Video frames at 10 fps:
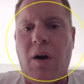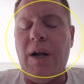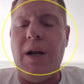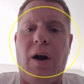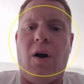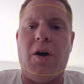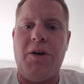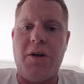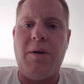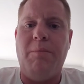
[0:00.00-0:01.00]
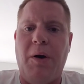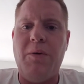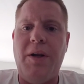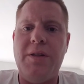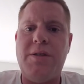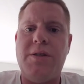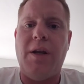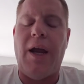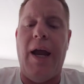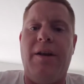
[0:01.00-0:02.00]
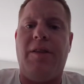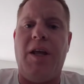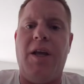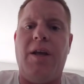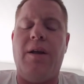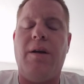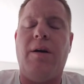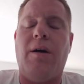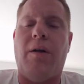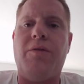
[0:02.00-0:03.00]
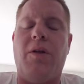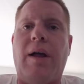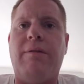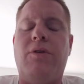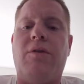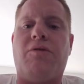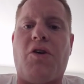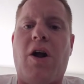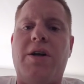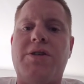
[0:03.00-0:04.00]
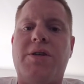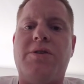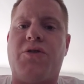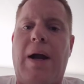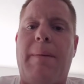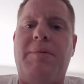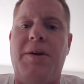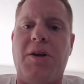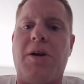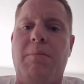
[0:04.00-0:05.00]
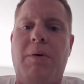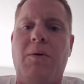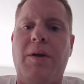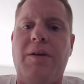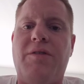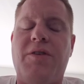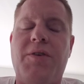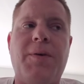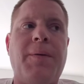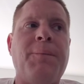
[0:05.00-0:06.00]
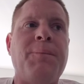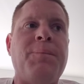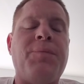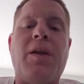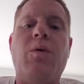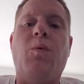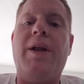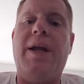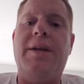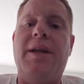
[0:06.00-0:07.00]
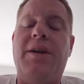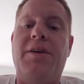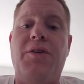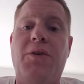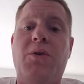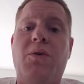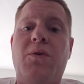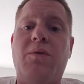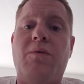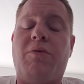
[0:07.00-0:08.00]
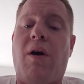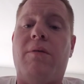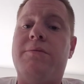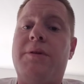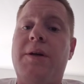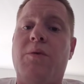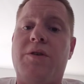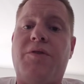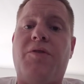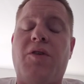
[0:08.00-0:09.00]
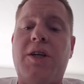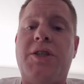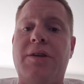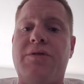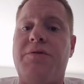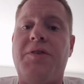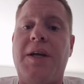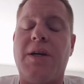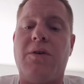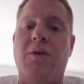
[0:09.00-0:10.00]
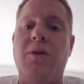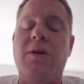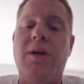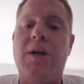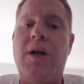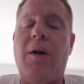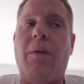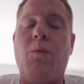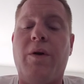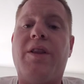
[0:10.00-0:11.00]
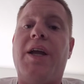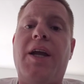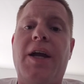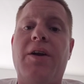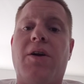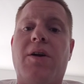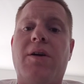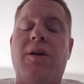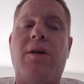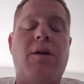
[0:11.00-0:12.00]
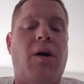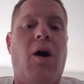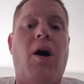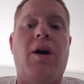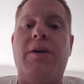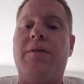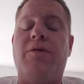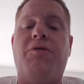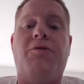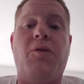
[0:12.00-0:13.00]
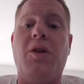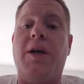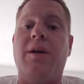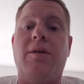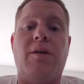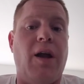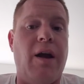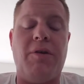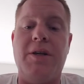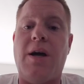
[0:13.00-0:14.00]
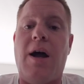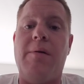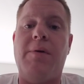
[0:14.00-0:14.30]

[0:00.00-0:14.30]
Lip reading: Are your components and the level of rust trapped in your components? What he didn't do probably was flush his vehicle with the heater on fully every time.